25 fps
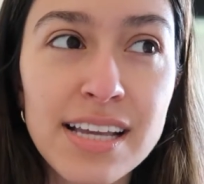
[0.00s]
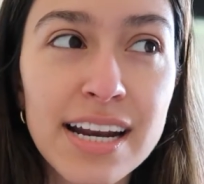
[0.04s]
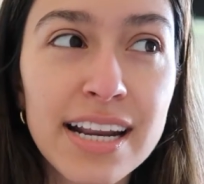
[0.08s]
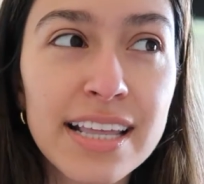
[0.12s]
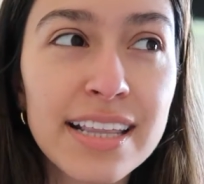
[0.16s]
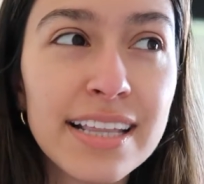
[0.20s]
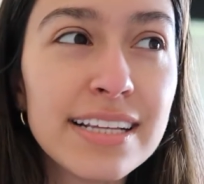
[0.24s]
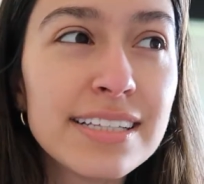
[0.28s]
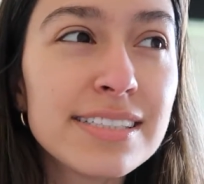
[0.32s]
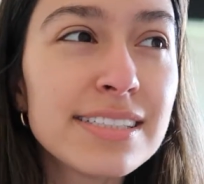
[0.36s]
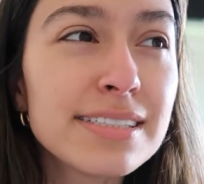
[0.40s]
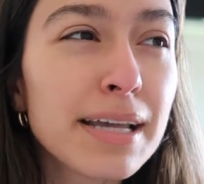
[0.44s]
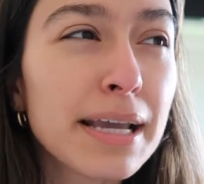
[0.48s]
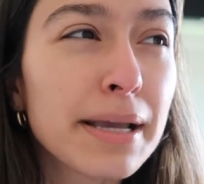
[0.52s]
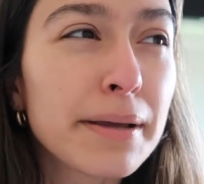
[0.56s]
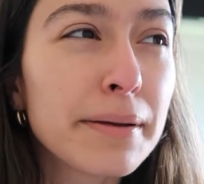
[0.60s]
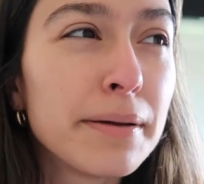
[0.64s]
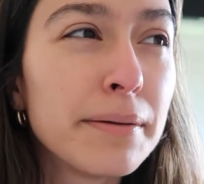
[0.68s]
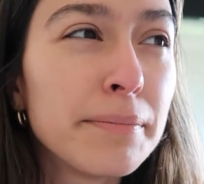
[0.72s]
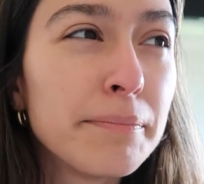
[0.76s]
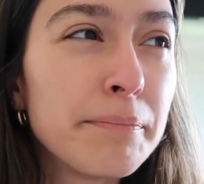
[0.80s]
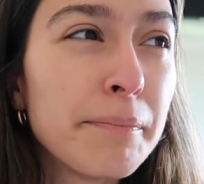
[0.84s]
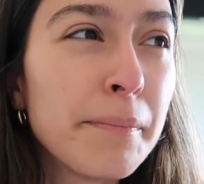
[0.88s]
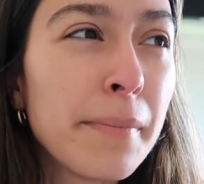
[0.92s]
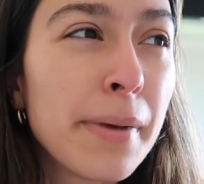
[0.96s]
And I think it's like
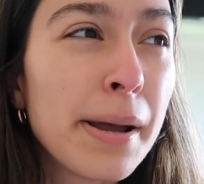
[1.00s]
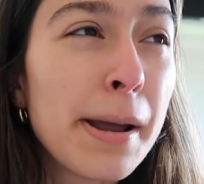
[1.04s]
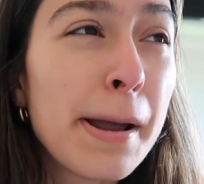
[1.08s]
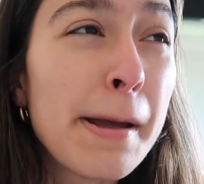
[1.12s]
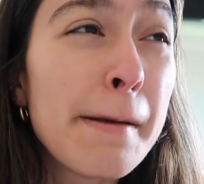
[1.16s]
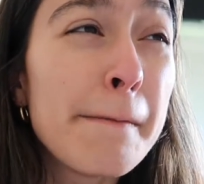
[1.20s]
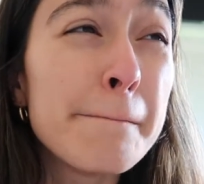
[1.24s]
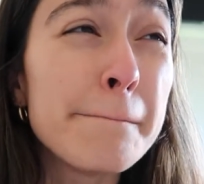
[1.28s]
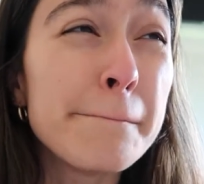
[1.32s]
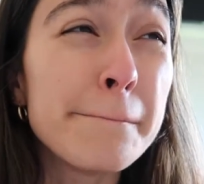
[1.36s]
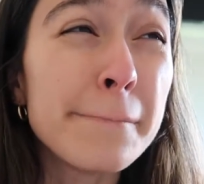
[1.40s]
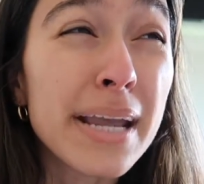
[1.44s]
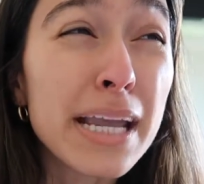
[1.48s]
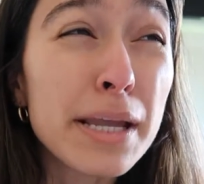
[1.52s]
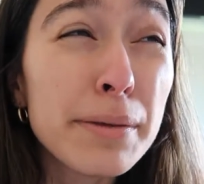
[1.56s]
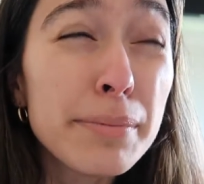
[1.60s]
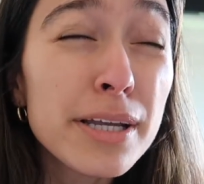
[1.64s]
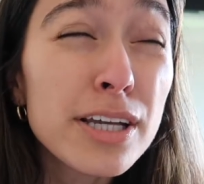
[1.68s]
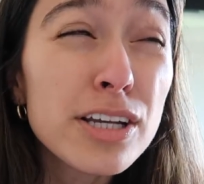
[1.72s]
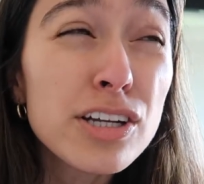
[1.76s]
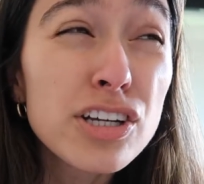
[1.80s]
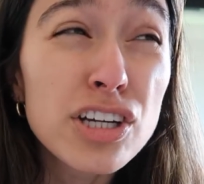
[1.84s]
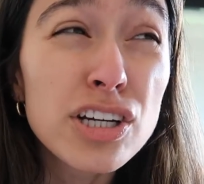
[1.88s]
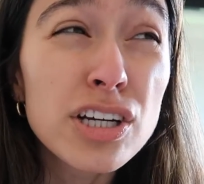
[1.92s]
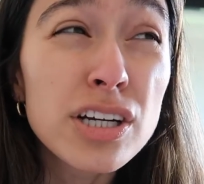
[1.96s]

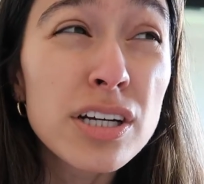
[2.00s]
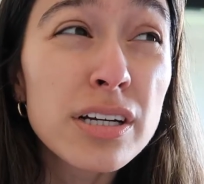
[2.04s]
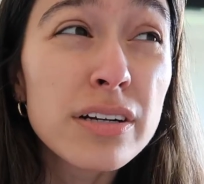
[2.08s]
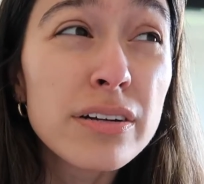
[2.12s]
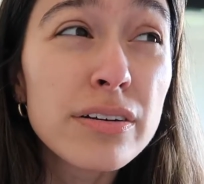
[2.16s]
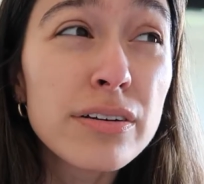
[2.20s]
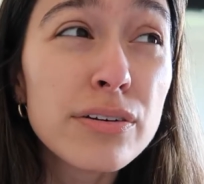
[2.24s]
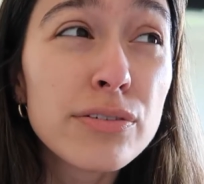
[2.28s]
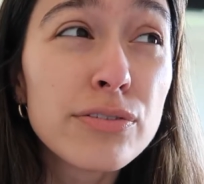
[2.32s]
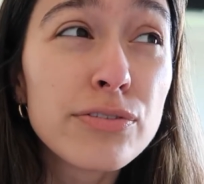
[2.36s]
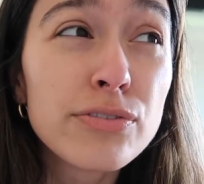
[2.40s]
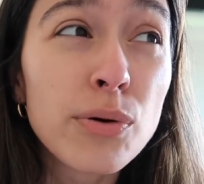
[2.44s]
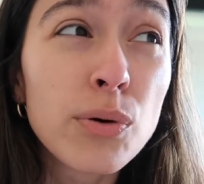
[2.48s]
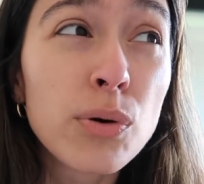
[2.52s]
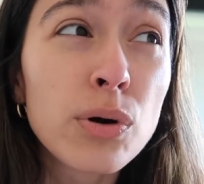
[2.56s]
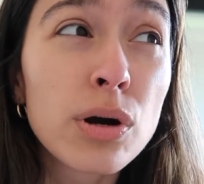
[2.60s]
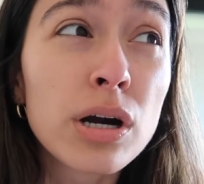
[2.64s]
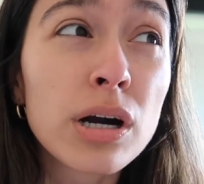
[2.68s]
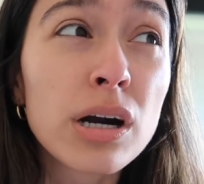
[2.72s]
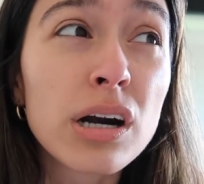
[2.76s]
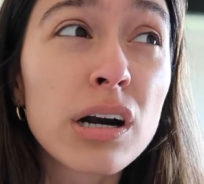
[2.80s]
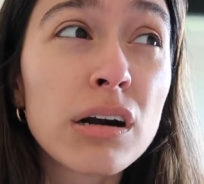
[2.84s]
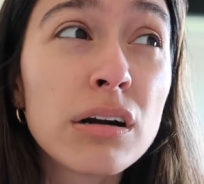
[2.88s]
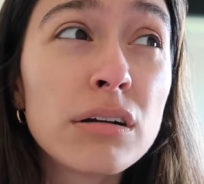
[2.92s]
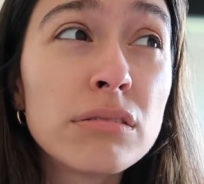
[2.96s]
maybe good
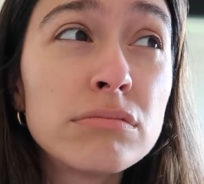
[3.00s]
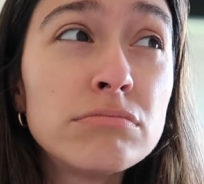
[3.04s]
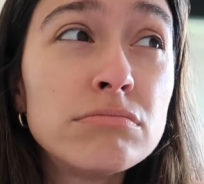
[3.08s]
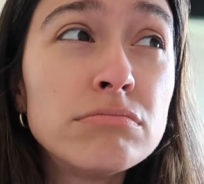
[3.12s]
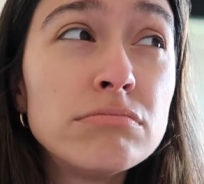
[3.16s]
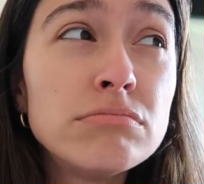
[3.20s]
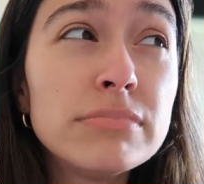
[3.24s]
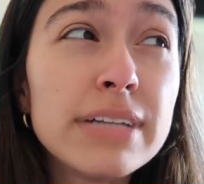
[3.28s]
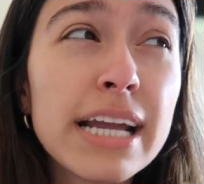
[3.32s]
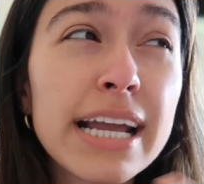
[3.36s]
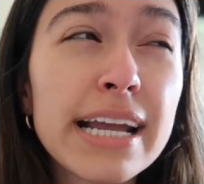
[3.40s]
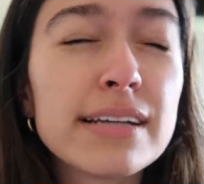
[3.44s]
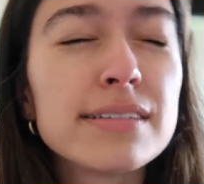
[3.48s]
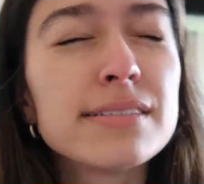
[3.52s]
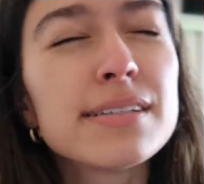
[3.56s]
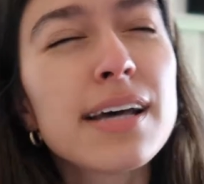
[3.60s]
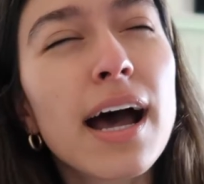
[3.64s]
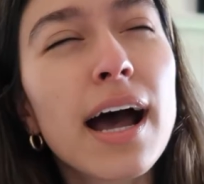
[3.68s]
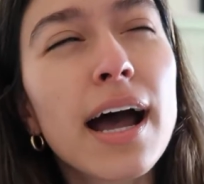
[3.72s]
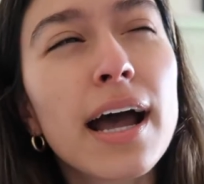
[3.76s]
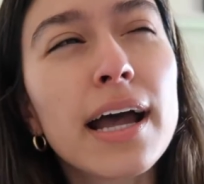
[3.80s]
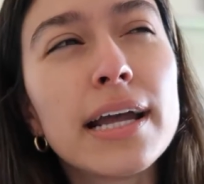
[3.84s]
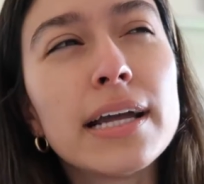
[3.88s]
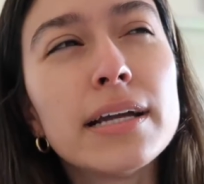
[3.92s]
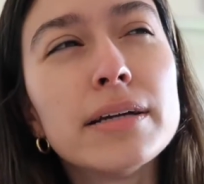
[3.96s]
for
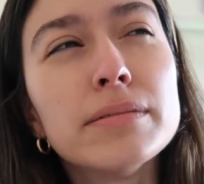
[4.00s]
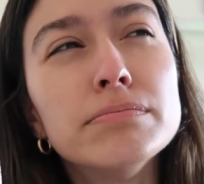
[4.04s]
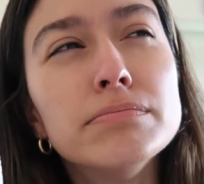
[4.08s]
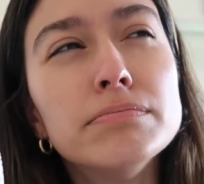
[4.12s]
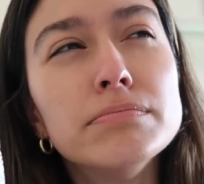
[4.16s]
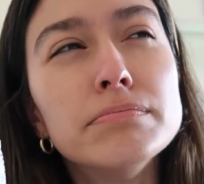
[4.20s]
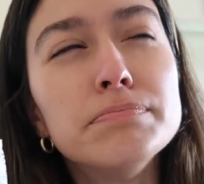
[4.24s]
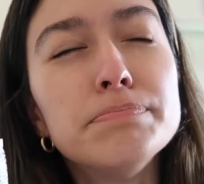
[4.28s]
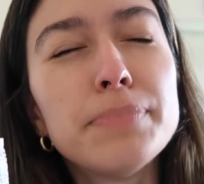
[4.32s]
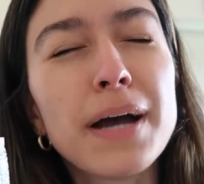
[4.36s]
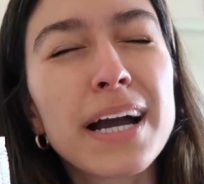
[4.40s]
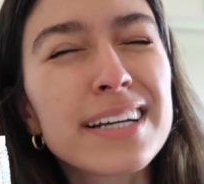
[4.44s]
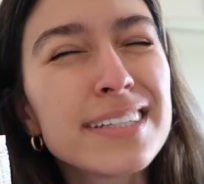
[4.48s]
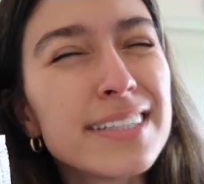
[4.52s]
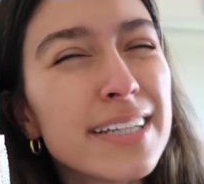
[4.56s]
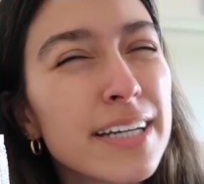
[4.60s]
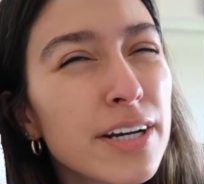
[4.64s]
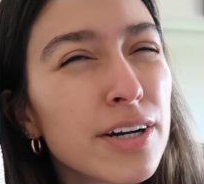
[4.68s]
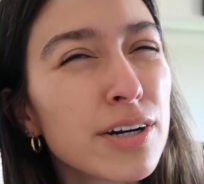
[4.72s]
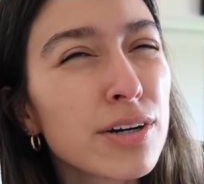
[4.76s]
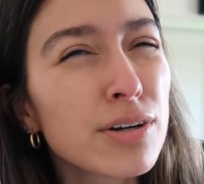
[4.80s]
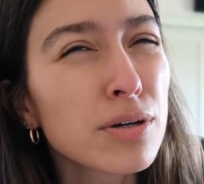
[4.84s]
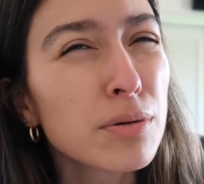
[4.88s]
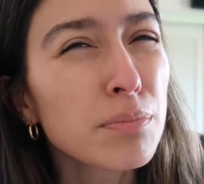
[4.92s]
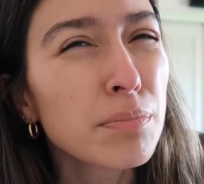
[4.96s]

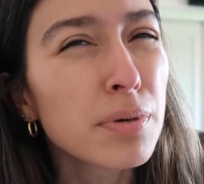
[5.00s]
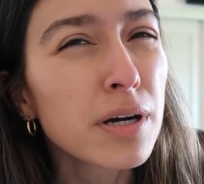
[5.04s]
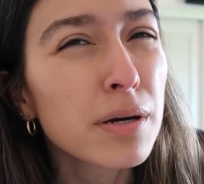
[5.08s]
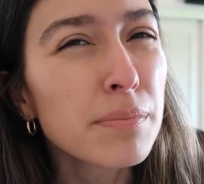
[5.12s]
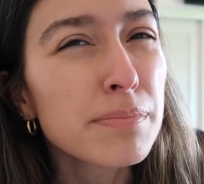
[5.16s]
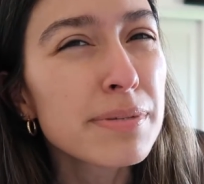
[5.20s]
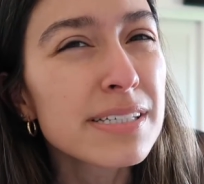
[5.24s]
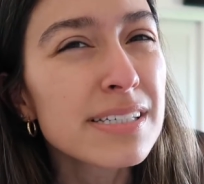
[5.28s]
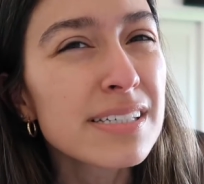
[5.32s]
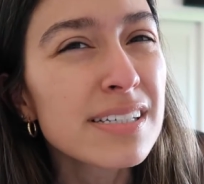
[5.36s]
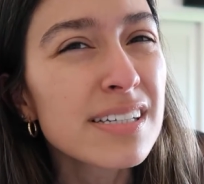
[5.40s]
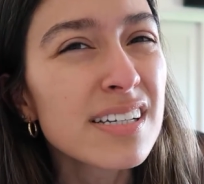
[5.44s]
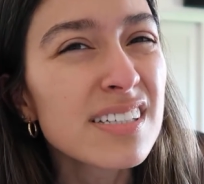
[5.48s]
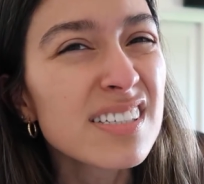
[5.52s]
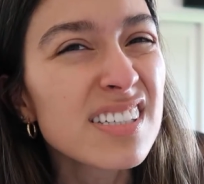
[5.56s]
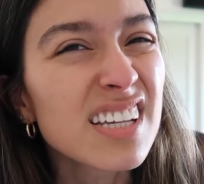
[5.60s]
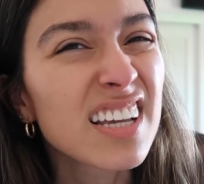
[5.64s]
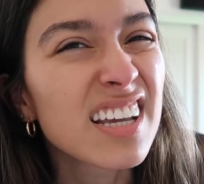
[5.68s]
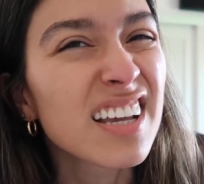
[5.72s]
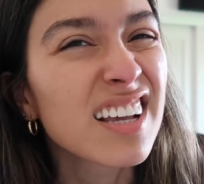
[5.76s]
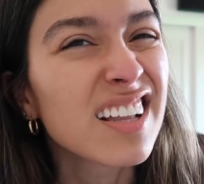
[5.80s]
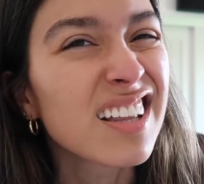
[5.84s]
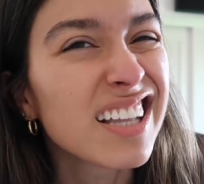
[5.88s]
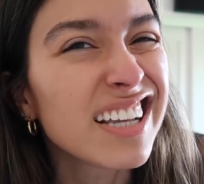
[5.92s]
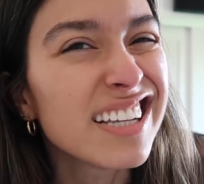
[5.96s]
antibacterial purposes.
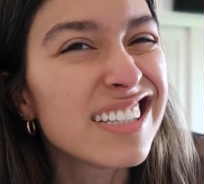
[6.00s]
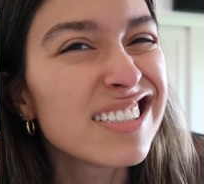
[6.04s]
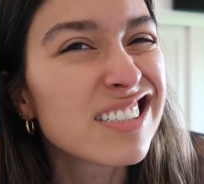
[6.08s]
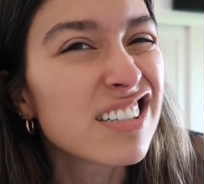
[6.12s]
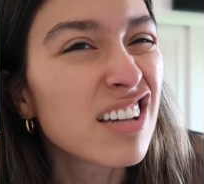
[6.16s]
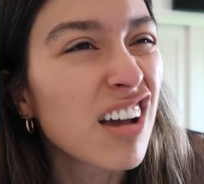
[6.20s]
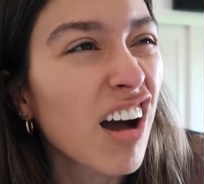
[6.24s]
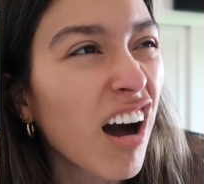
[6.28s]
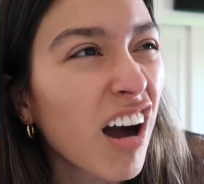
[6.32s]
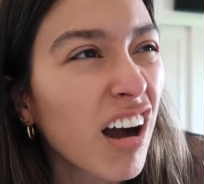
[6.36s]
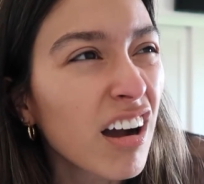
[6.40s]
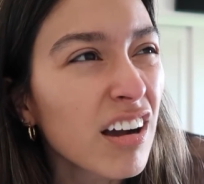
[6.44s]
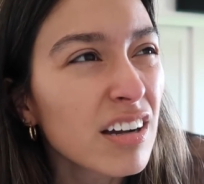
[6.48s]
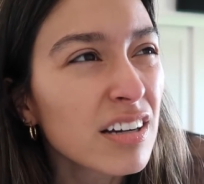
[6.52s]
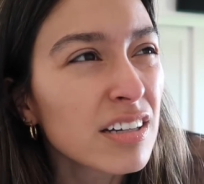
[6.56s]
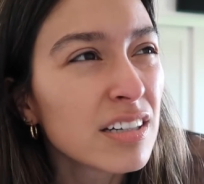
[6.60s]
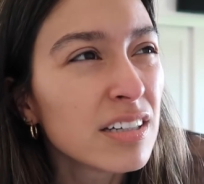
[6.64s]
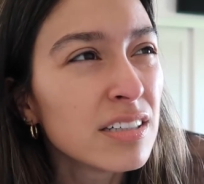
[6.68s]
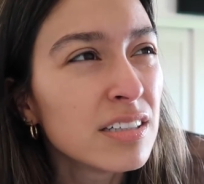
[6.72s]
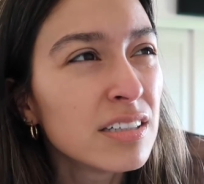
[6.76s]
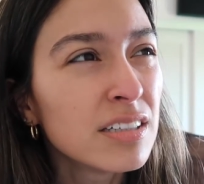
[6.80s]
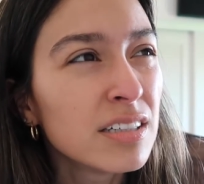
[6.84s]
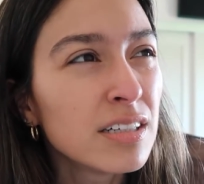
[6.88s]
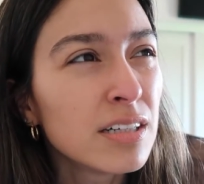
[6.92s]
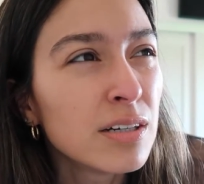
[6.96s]
Like it cleans gunk
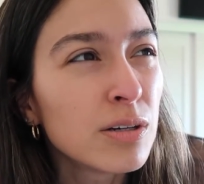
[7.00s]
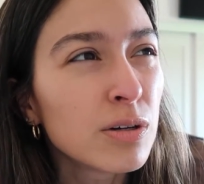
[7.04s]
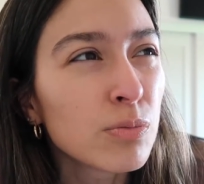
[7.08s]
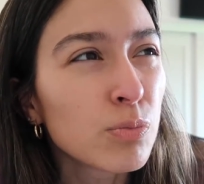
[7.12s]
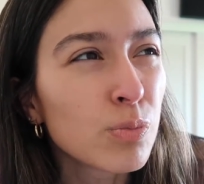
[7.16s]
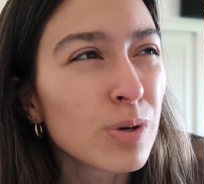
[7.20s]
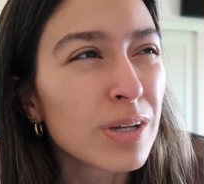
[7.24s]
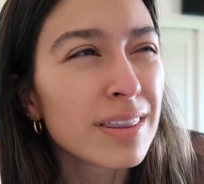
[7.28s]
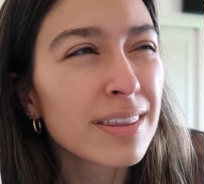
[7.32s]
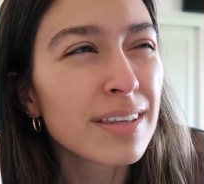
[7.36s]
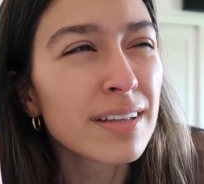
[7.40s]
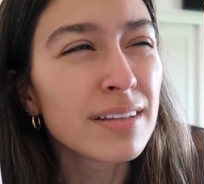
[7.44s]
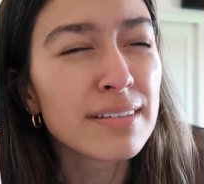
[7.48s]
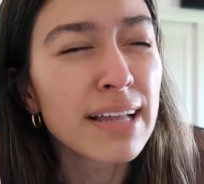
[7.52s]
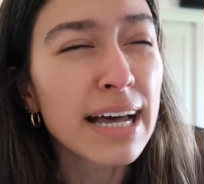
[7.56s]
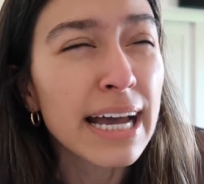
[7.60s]
with the